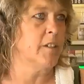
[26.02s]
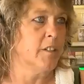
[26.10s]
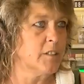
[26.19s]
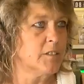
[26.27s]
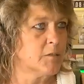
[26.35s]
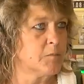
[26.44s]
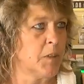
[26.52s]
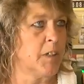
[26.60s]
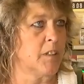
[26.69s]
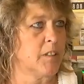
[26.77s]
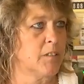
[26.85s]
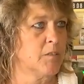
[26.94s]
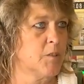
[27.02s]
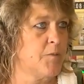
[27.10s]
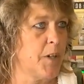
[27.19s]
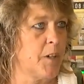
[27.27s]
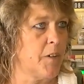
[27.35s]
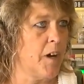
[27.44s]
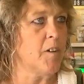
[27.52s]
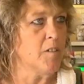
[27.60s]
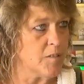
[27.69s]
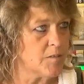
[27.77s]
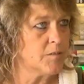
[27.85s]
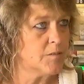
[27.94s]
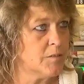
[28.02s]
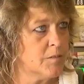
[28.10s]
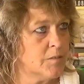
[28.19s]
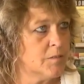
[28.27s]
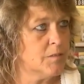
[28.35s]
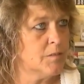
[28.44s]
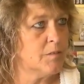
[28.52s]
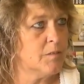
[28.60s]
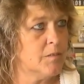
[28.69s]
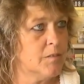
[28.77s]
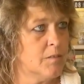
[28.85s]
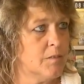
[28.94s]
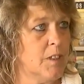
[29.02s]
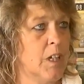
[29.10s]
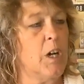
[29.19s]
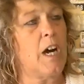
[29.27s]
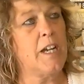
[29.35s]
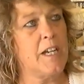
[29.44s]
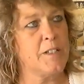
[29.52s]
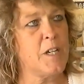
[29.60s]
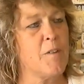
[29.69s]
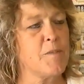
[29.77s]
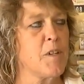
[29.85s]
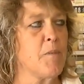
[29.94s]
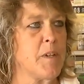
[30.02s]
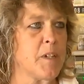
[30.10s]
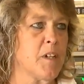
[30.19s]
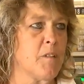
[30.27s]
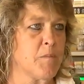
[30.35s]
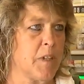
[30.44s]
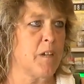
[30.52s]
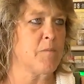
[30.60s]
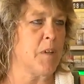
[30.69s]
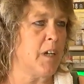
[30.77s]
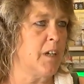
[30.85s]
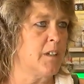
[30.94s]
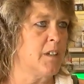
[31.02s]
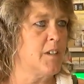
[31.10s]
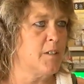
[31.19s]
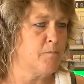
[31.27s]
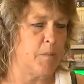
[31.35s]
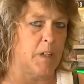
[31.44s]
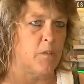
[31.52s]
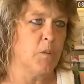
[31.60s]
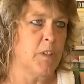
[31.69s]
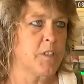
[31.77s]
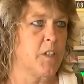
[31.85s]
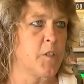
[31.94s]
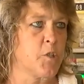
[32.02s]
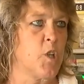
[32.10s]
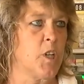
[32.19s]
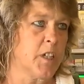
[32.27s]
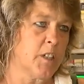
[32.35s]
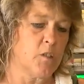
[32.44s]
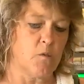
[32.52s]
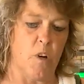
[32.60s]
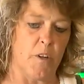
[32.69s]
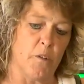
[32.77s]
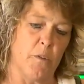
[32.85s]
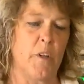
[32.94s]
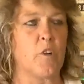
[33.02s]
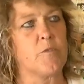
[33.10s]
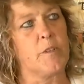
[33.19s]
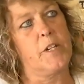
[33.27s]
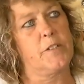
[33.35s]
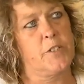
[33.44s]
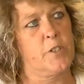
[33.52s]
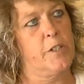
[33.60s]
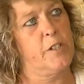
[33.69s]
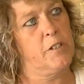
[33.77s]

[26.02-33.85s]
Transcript: Julie Marks had a tough time getting to her job at Valley Mart. I had to have somebody come get me in the big one-ton truck and the water went over his hood.